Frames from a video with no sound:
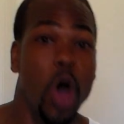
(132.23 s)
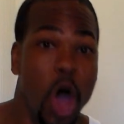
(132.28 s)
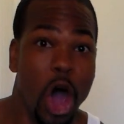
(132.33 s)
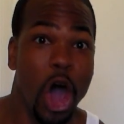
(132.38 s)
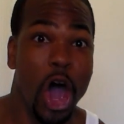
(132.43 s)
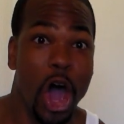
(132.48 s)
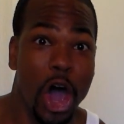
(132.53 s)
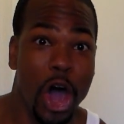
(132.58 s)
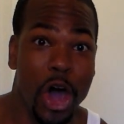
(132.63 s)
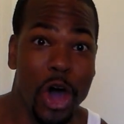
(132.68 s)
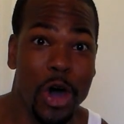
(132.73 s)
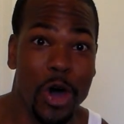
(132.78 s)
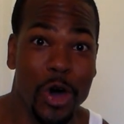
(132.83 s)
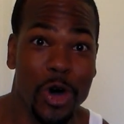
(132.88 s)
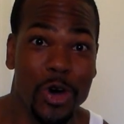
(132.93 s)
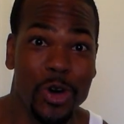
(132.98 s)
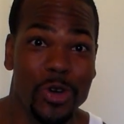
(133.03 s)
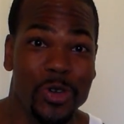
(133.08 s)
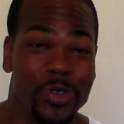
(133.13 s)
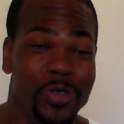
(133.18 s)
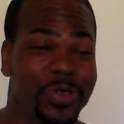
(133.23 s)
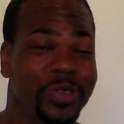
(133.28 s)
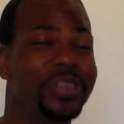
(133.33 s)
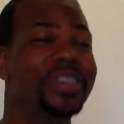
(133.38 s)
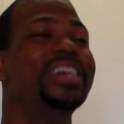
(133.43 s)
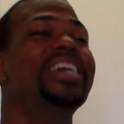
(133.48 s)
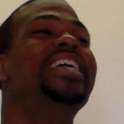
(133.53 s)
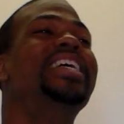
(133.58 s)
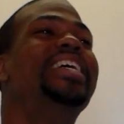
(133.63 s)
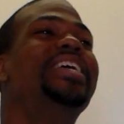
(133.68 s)

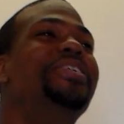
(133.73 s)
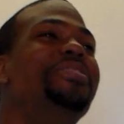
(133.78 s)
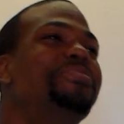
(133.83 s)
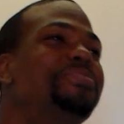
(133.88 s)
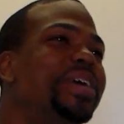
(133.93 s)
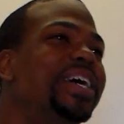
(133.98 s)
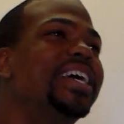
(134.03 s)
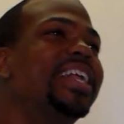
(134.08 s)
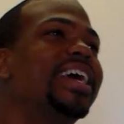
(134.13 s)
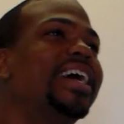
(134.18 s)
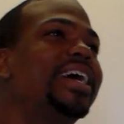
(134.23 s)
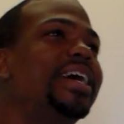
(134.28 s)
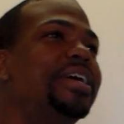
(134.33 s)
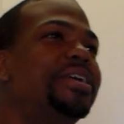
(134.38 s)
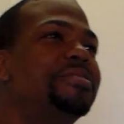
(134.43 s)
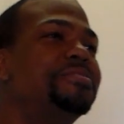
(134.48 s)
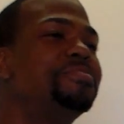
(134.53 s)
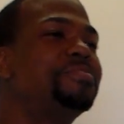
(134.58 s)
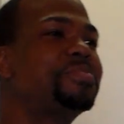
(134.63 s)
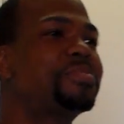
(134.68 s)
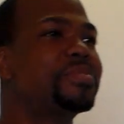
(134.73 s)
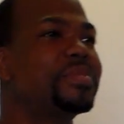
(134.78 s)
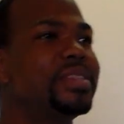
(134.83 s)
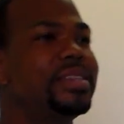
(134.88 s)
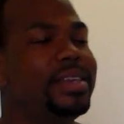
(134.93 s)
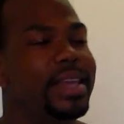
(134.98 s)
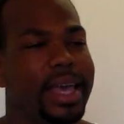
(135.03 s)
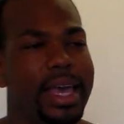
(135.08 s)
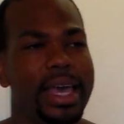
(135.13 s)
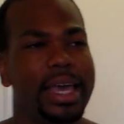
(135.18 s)
Woo! But um,
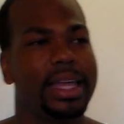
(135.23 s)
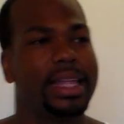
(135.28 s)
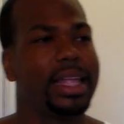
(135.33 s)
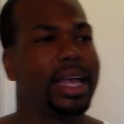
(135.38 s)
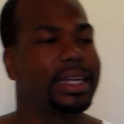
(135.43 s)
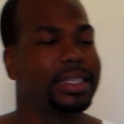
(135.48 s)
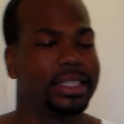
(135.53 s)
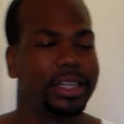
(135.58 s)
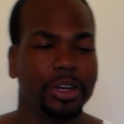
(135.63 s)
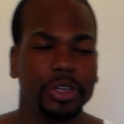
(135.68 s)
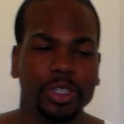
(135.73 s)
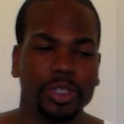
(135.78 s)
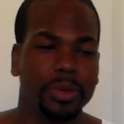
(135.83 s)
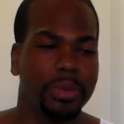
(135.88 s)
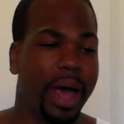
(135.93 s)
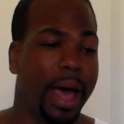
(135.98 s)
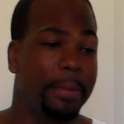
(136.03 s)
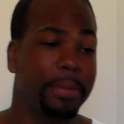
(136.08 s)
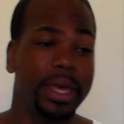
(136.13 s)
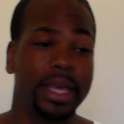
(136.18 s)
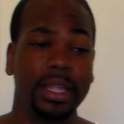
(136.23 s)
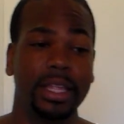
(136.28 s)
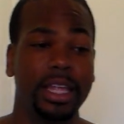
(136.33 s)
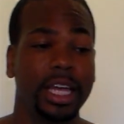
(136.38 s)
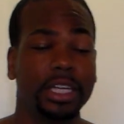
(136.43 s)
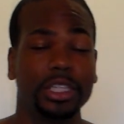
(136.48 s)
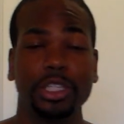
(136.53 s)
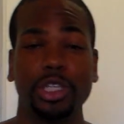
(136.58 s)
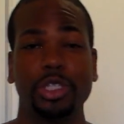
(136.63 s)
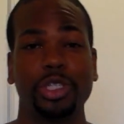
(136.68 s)
yeah, that those are. I
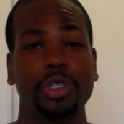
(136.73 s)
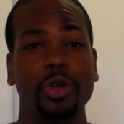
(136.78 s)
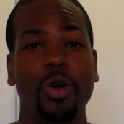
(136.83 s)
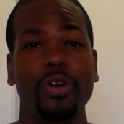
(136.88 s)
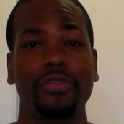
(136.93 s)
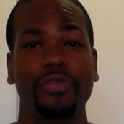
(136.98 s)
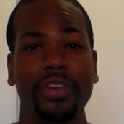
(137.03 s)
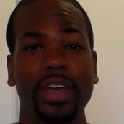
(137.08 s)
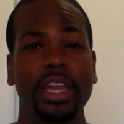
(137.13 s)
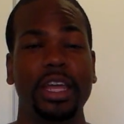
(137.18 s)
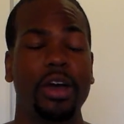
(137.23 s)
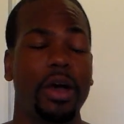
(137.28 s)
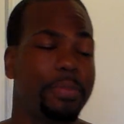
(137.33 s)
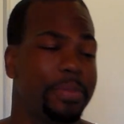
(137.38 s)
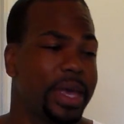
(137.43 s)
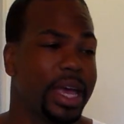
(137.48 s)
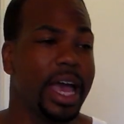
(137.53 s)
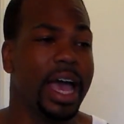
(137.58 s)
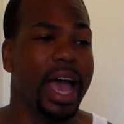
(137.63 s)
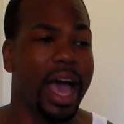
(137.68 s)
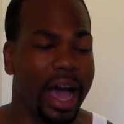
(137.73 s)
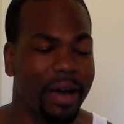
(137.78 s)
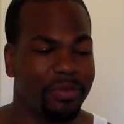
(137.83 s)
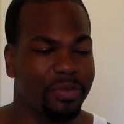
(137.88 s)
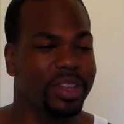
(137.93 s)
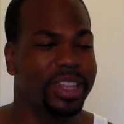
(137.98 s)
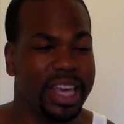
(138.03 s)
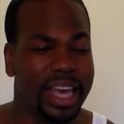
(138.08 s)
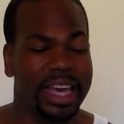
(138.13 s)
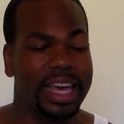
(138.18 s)
mean, this is a short video. I mean,
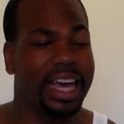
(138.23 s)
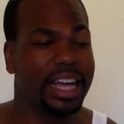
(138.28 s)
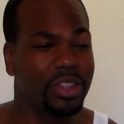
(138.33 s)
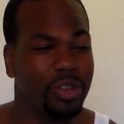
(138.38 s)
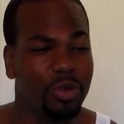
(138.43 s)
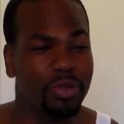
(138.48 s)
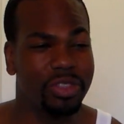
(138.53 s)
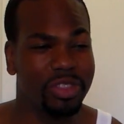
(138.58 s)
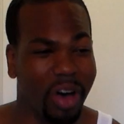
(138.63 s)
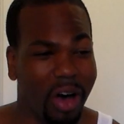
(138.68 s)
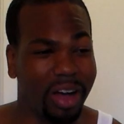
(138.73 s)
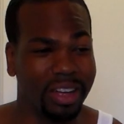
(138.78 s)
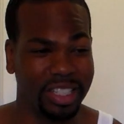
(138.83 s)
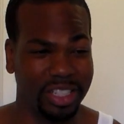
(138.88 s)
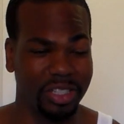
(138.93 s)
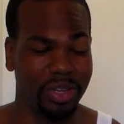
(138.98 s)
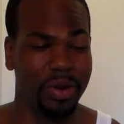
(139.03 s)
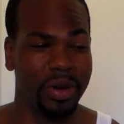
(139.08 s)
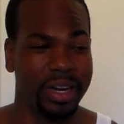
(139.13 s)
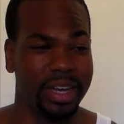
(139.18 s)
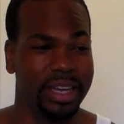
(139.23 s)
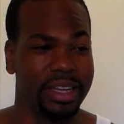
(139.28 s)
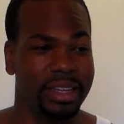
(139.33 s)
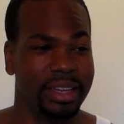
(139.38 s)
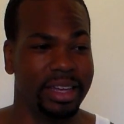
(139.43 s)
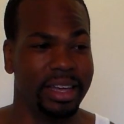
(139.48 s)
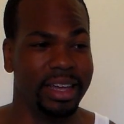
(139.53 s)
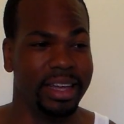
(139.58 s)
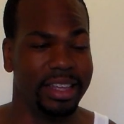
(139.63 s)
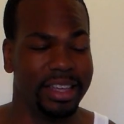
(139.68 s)
I really ain't got no thoughts on
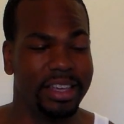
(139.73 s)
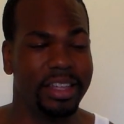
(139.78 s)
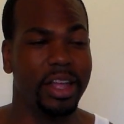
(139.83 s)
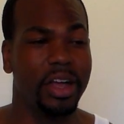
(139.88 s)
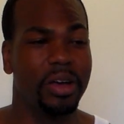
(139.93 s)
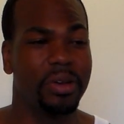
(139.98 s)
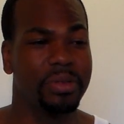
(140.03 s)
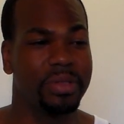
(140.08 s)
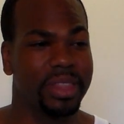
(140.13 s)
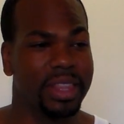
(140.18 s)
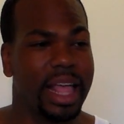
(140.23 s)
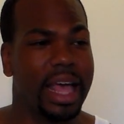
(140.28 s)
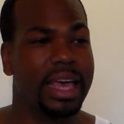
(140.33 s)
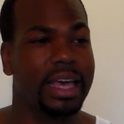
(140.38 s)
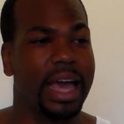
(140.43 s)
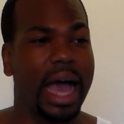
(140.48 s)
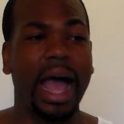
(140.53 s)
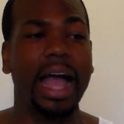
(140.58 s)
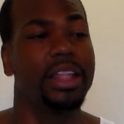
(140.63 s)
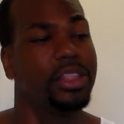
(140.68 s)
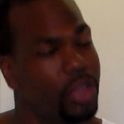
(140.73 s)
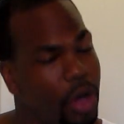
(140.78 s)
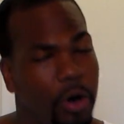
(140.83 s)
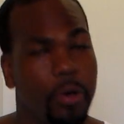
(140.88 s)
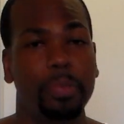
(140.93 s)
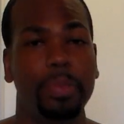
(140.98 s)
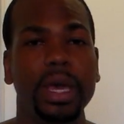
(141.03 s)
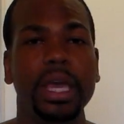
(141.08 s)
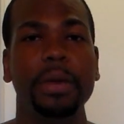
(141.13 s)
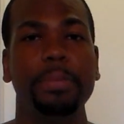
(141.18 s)
it. You know, like I
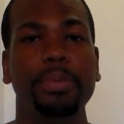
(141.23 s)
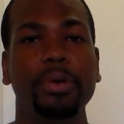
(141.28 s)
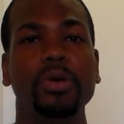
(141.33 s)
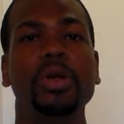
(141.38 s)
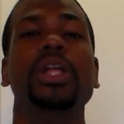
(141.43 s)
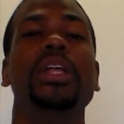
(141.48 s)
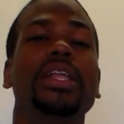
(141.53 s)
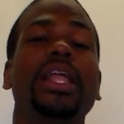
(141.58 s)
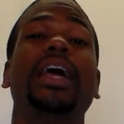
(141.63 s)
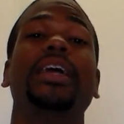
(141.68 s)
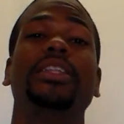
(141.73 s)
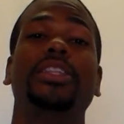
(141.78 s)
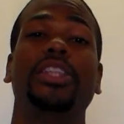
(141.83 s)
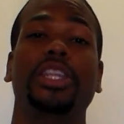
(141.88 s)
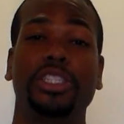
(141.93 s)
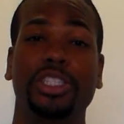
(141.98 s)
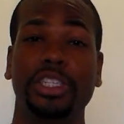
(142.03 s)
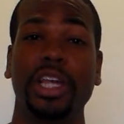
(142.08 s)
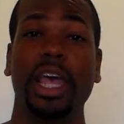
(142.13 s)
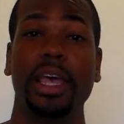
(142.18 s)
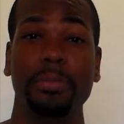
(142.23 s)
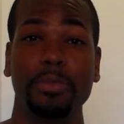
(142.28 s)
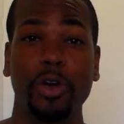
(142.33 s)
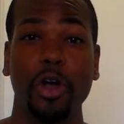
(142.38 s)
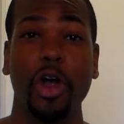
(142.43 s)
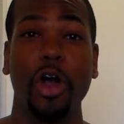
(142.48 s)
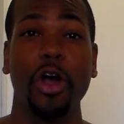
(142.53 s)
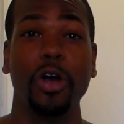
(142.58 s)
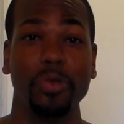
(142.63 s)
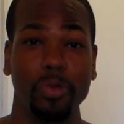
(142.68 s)
know people like the
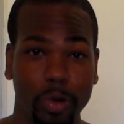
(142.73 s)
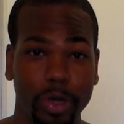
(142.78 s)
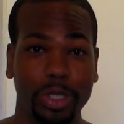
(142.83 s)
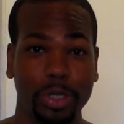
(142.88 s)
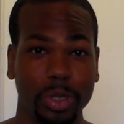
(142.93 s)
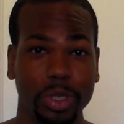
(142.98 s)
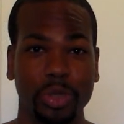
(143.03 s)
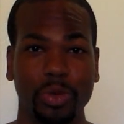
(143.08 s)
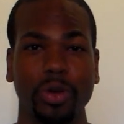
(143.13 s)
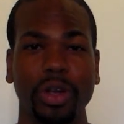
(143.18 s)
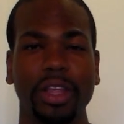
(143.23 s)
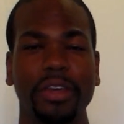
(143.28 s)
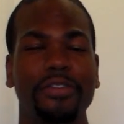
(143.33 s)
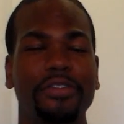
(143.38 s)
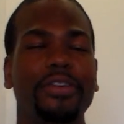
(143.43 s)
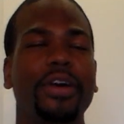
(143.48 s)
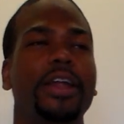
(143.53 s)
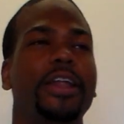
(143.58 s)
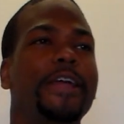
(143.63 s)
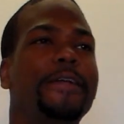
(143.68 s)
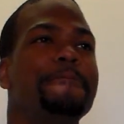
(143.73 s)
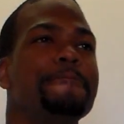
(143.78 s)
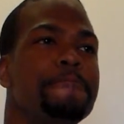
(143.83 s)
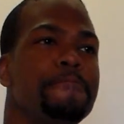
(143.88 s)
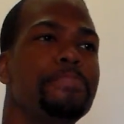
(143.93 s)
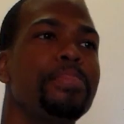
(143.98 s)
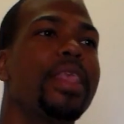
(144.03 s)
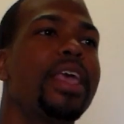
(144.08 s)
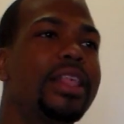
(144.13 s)
same girl, which was really funny.